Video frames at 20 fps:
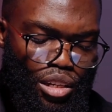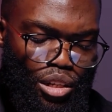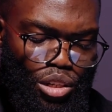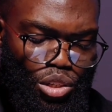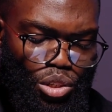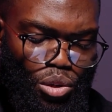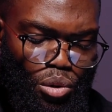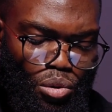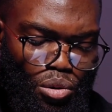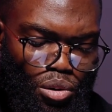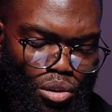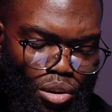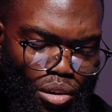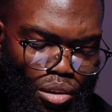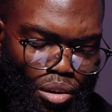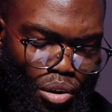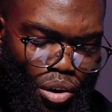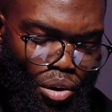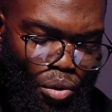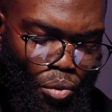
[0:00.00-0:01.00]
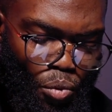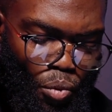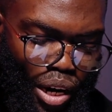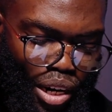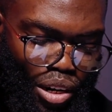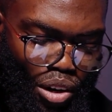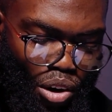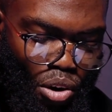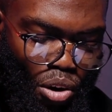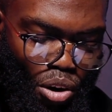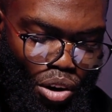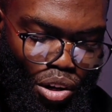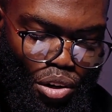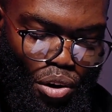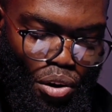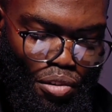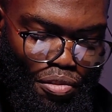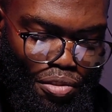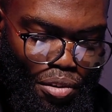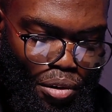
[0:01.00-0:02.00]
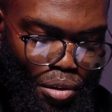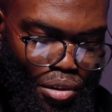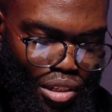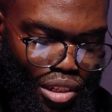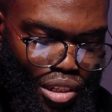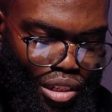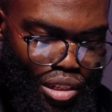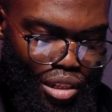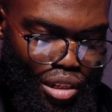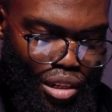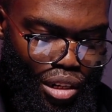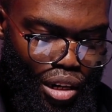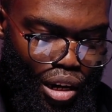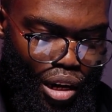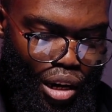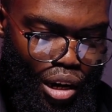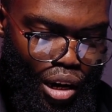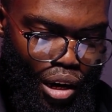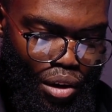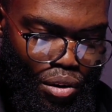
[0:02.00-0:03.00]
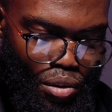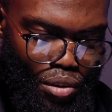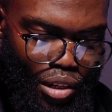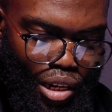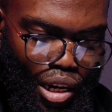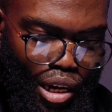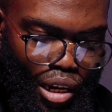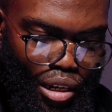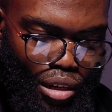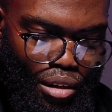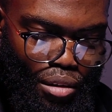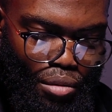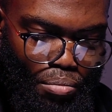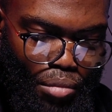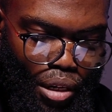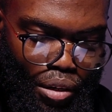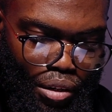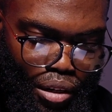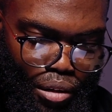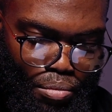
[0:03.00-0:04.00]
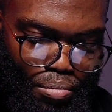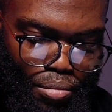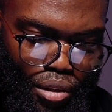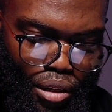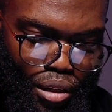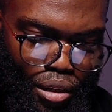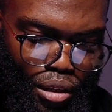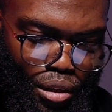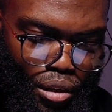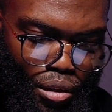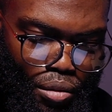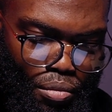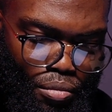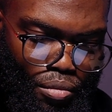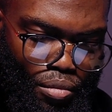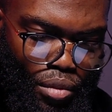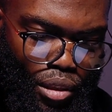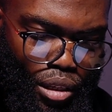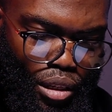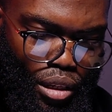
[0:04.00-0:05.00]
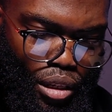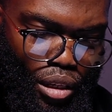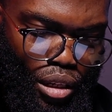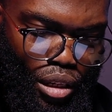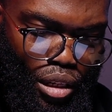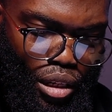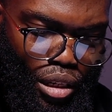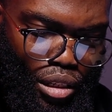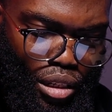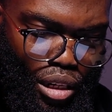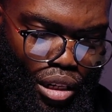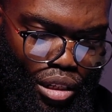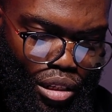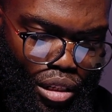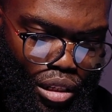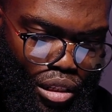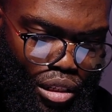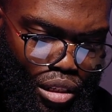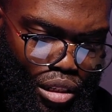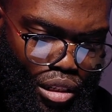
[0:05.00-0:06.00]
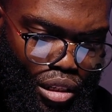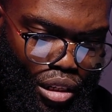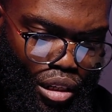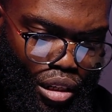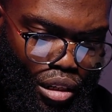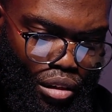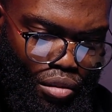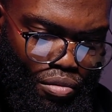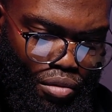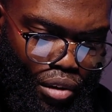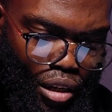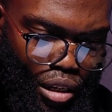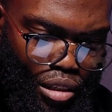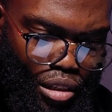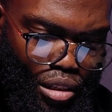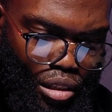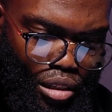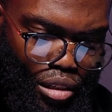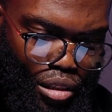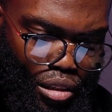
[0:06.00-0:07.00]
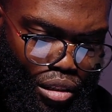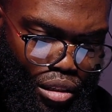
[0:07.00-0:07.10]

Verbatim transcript: So, when God confronts Aaron and Miriam, he says this in verse